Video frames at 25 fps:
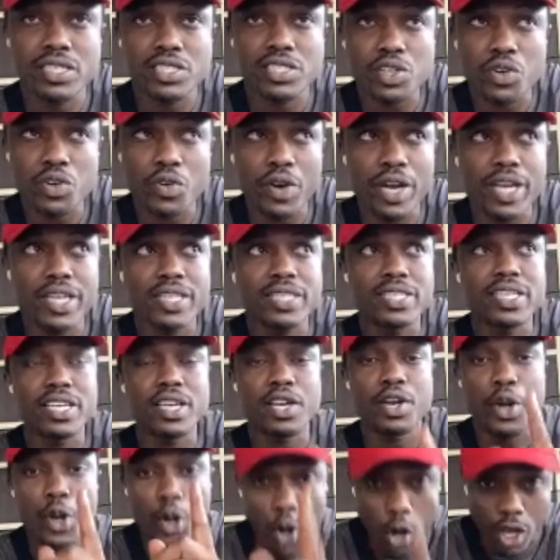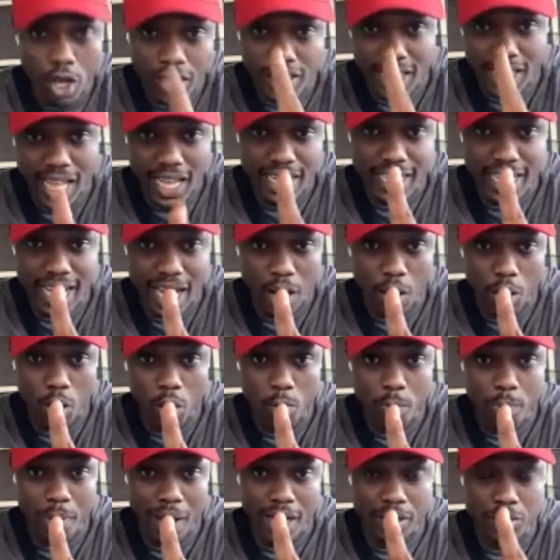is crazy. Not that they are
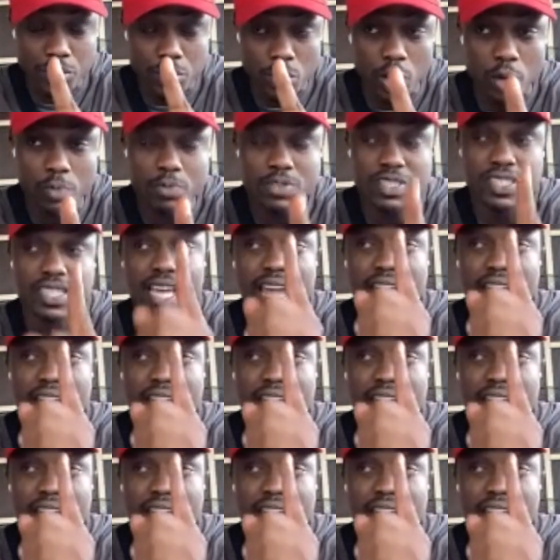all bad cops.